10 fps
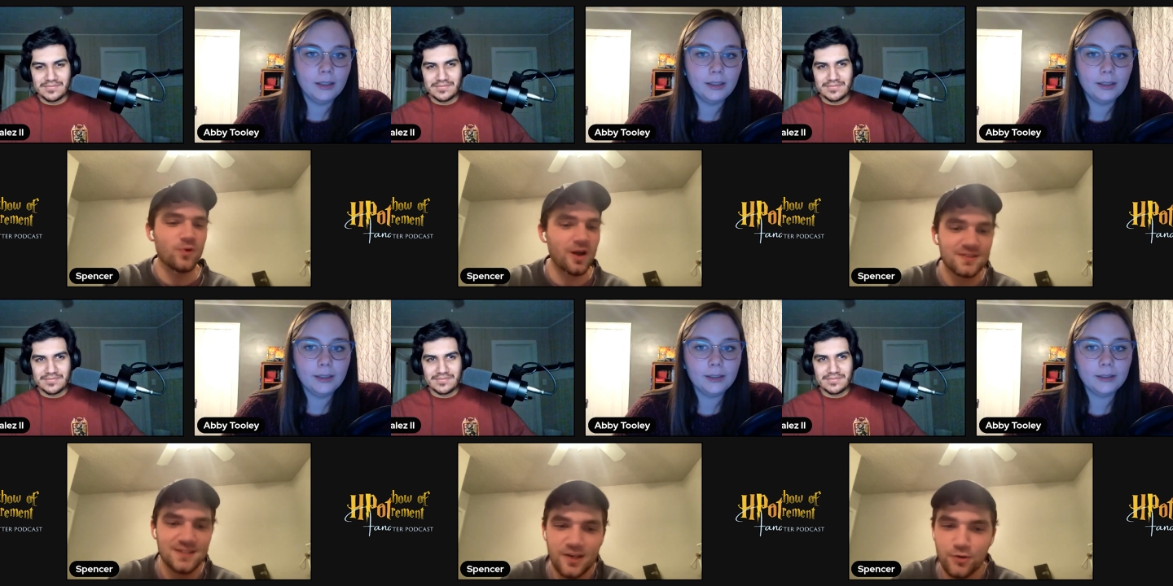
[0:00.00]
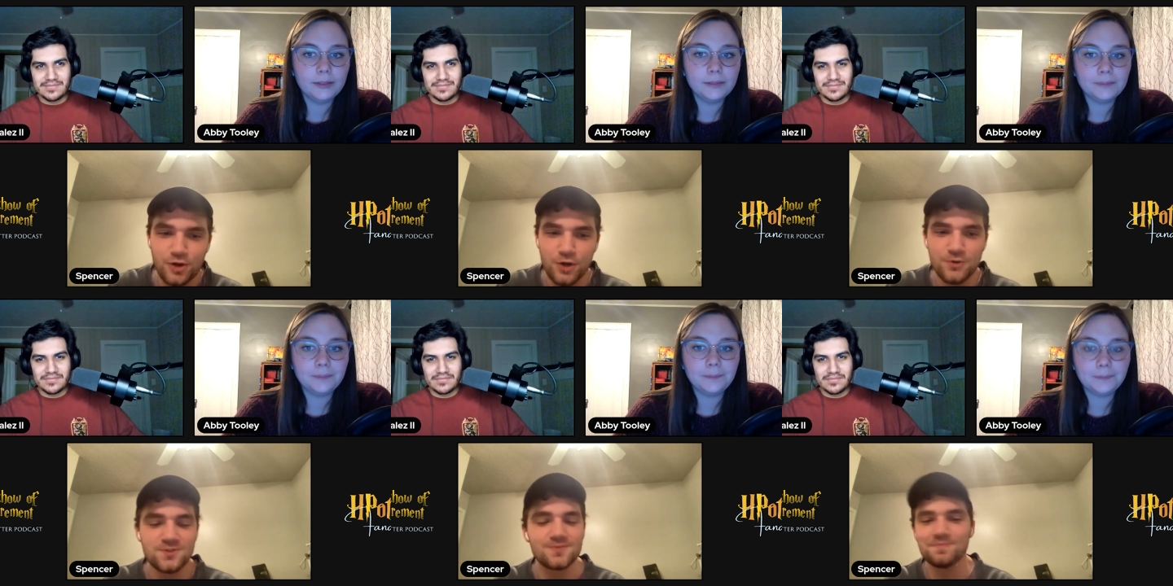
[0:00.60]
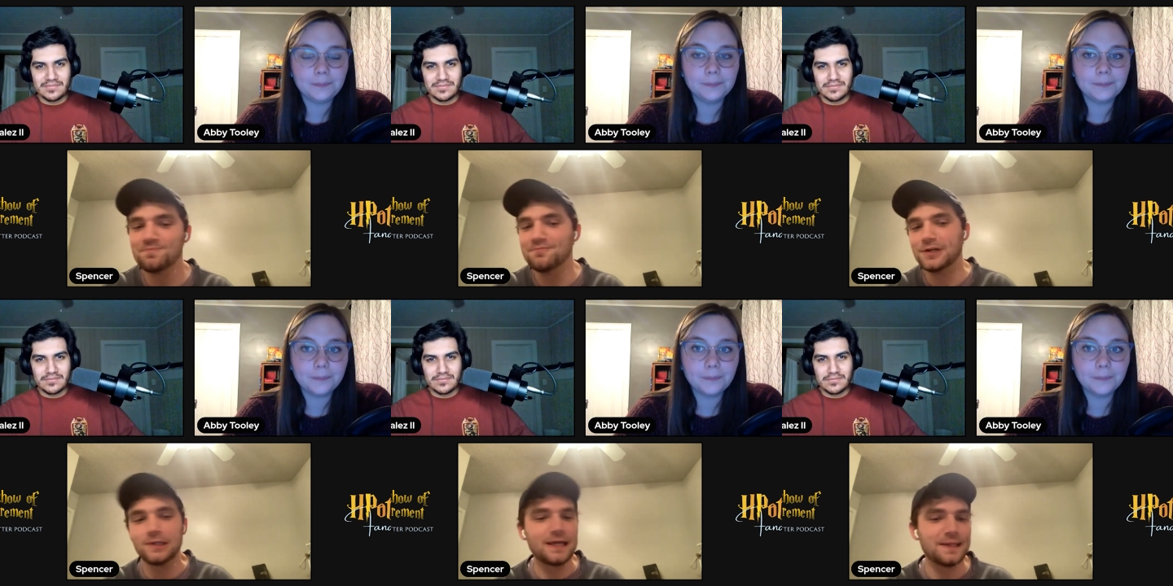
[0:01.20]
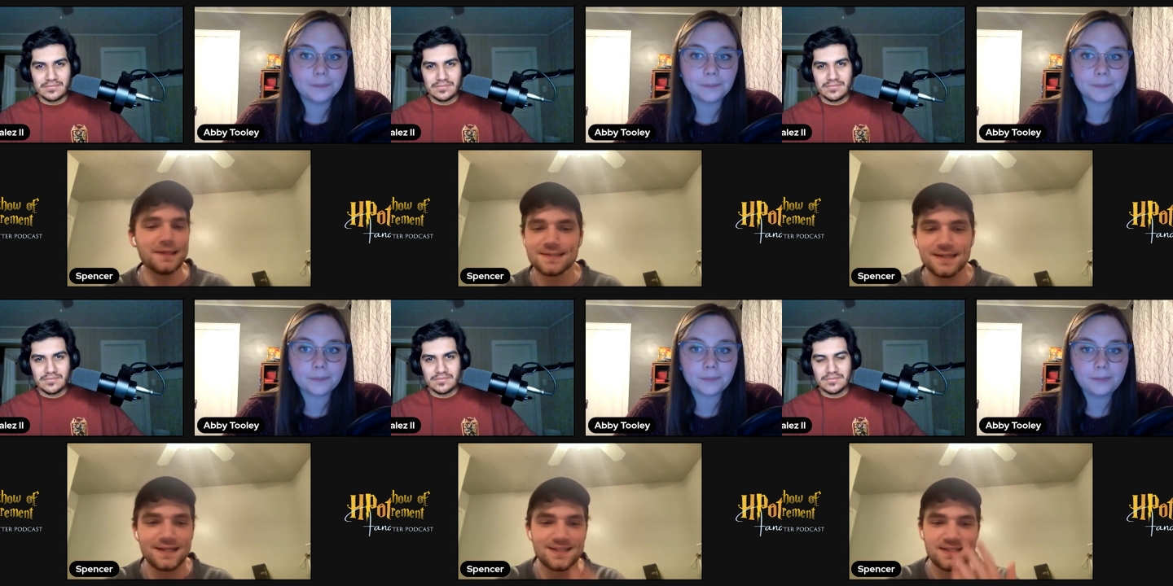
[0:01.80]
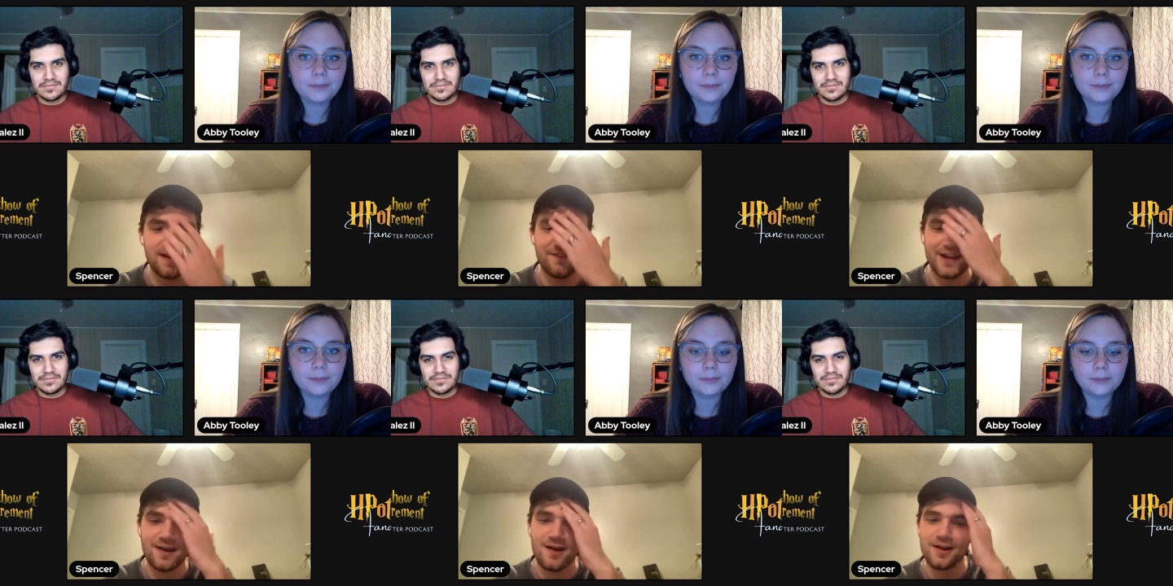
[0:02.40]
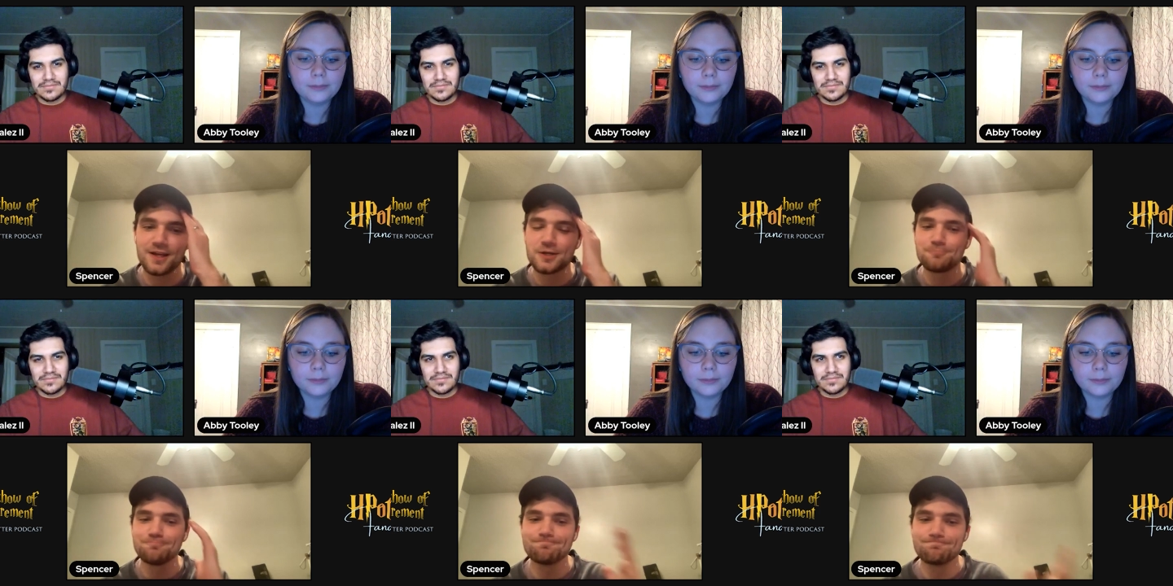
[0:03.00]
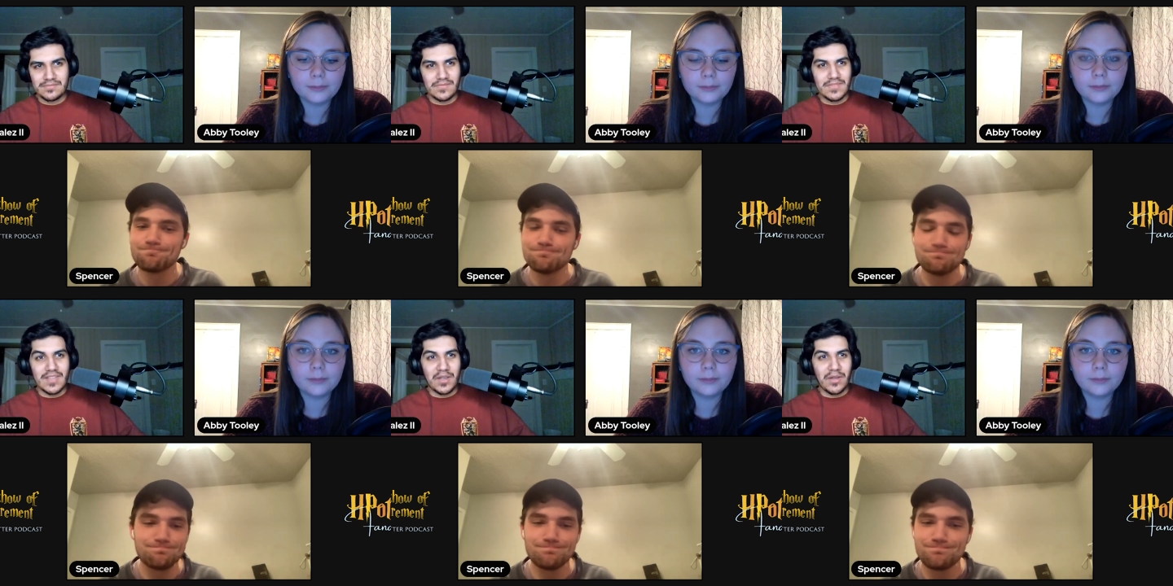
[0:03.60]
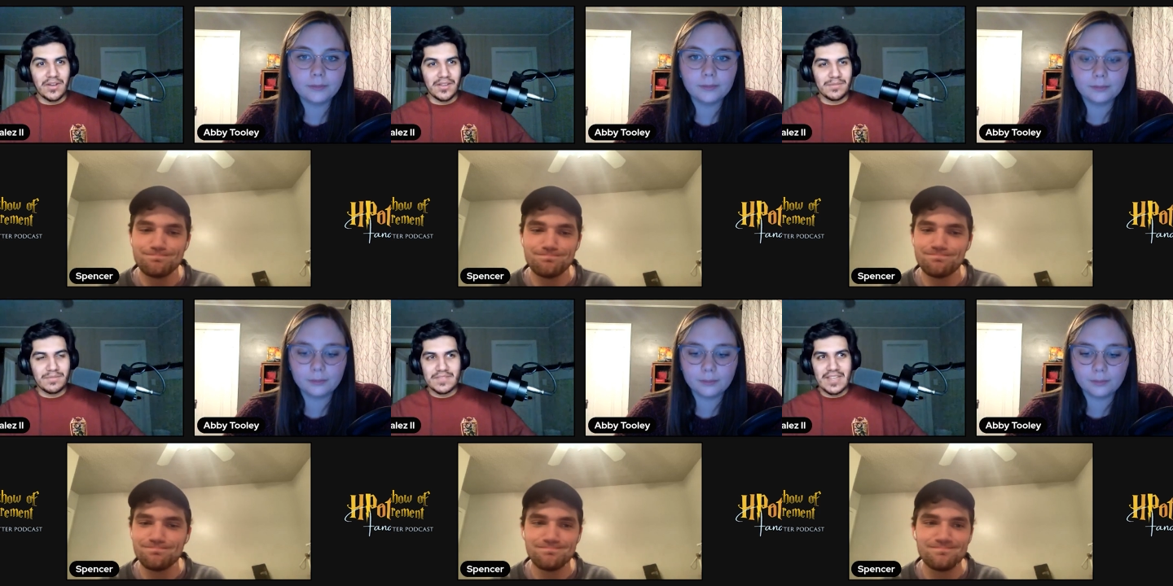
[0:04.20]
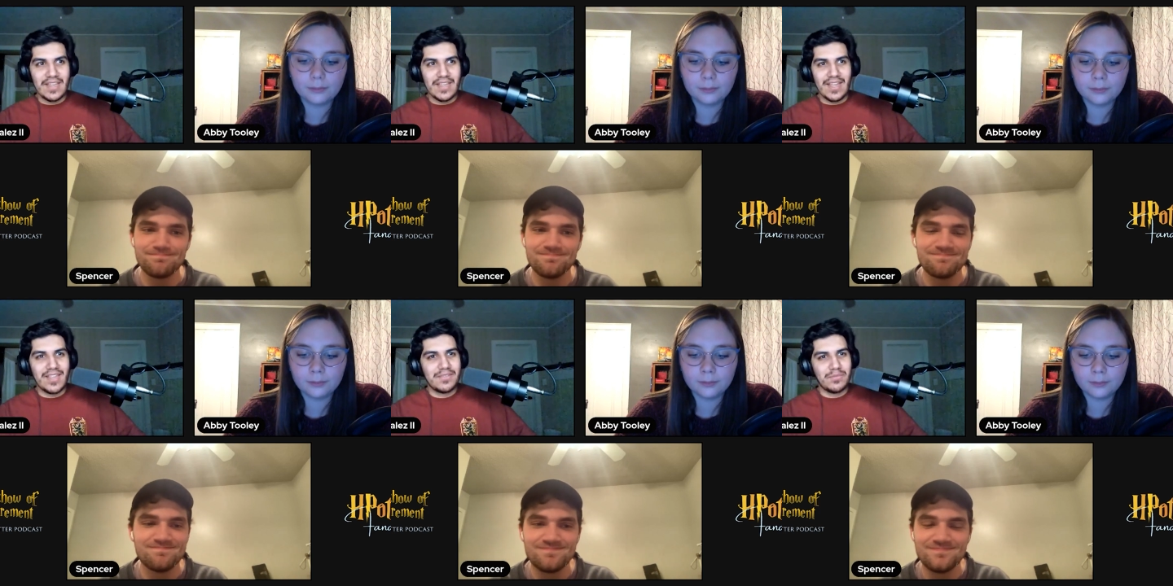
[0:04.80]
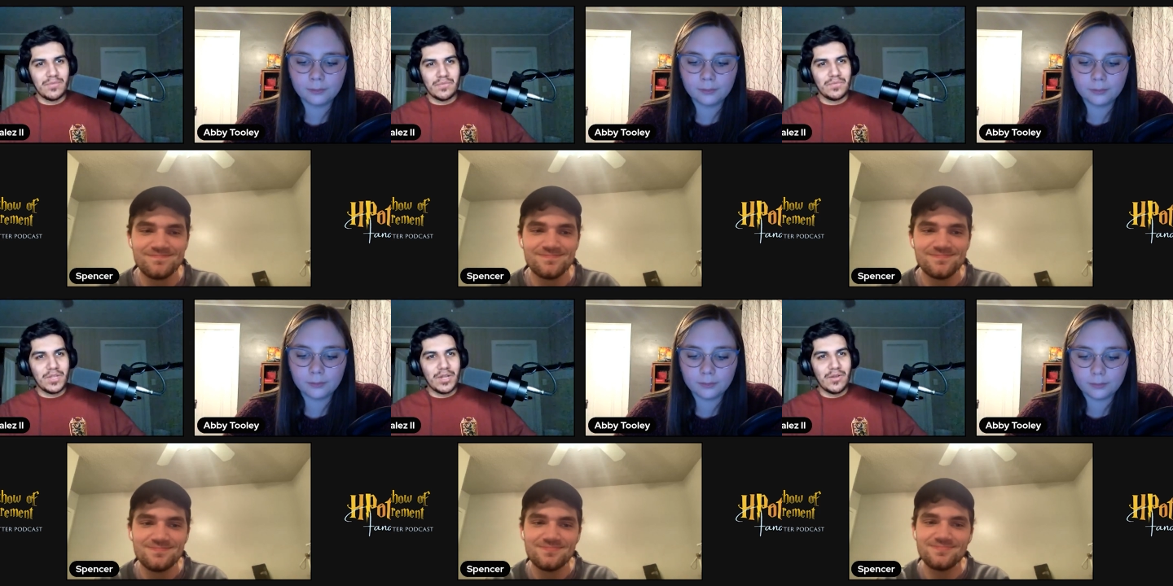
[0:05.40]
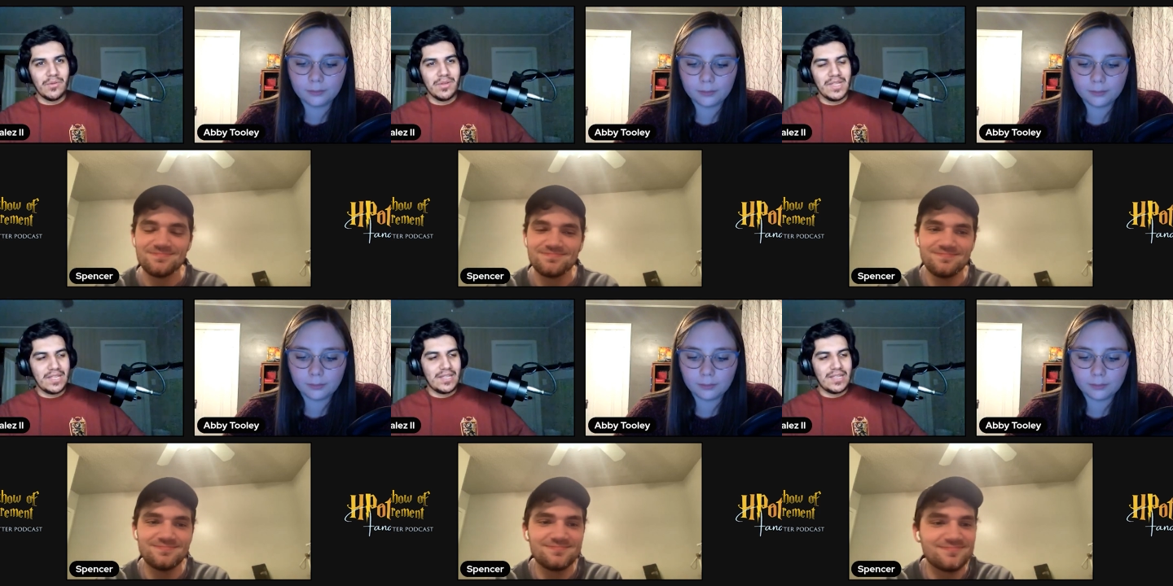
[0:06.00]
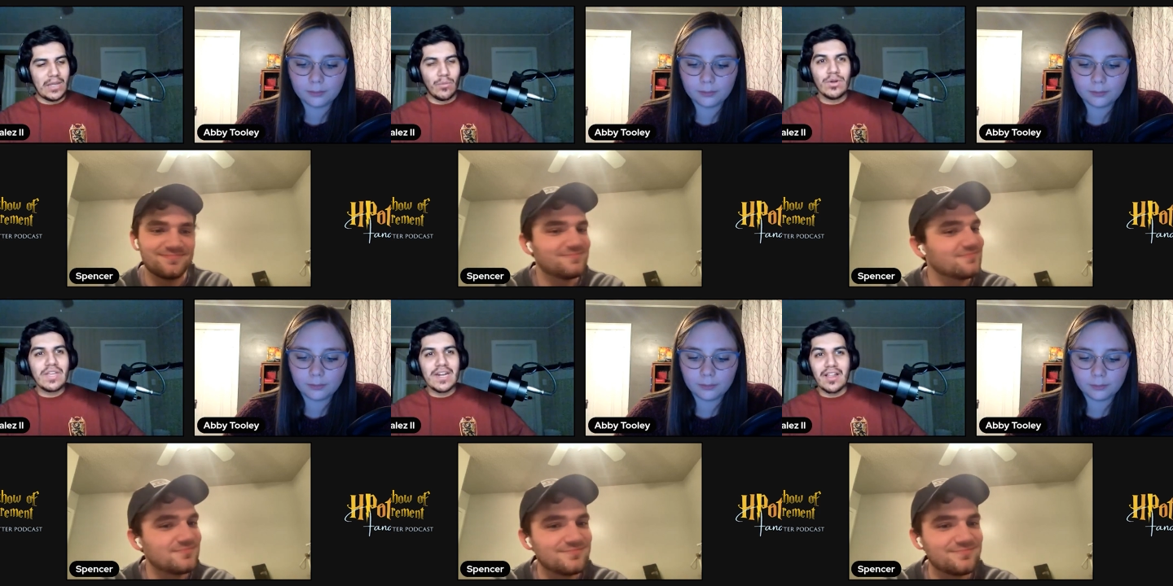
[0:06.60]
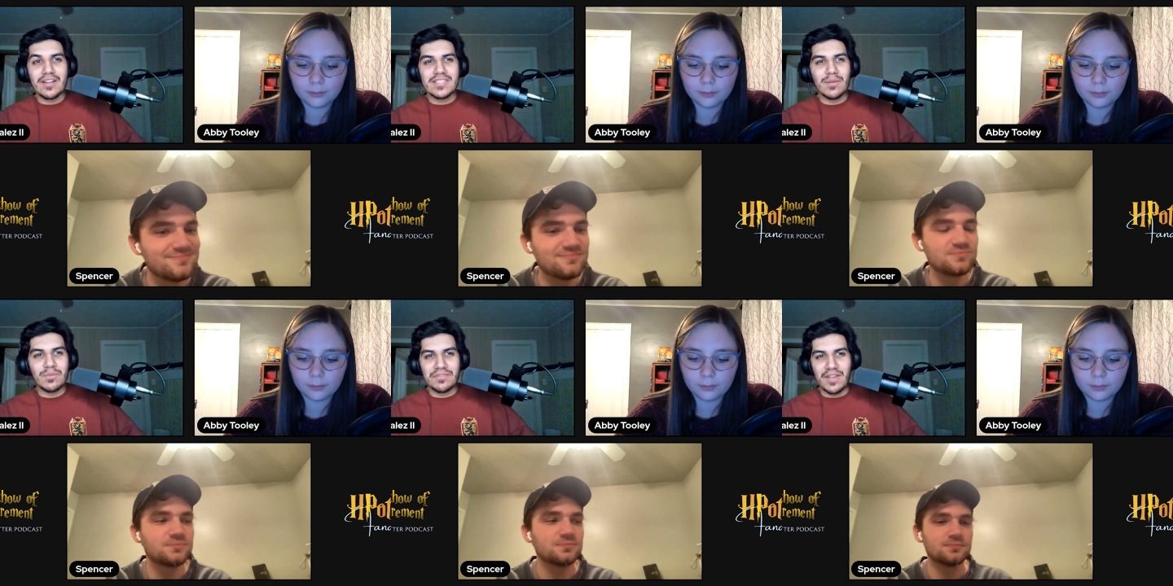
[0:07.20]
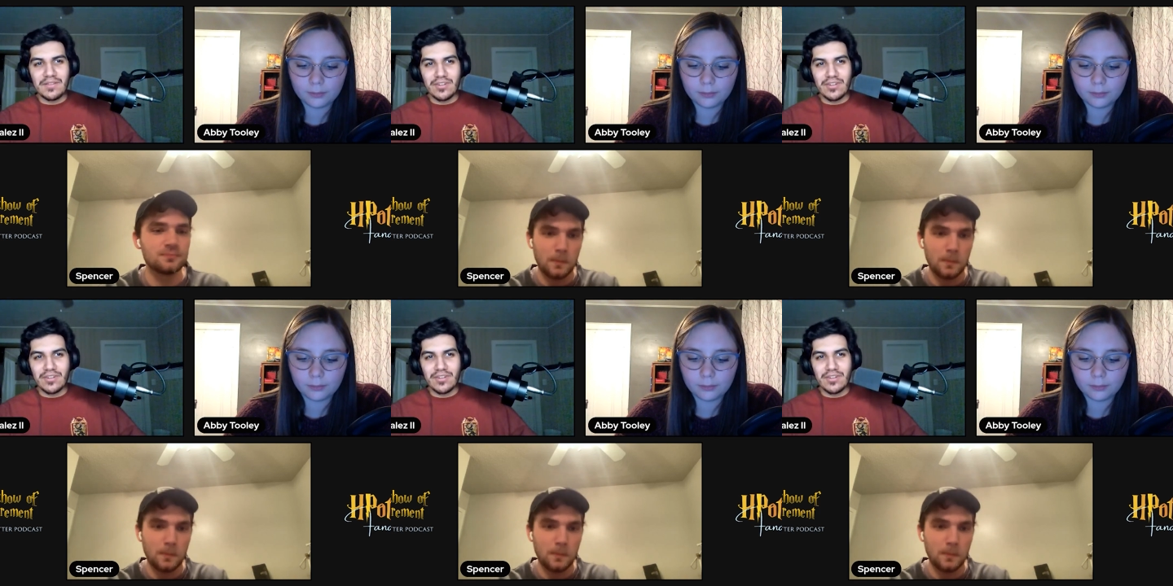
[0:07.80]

Speaker 1: well to the other ghosts. Nearly Headless Nick is kind of iconic.
Speaker 2: It's iconic. See, it, you know, we don't get a lot of time with the Fat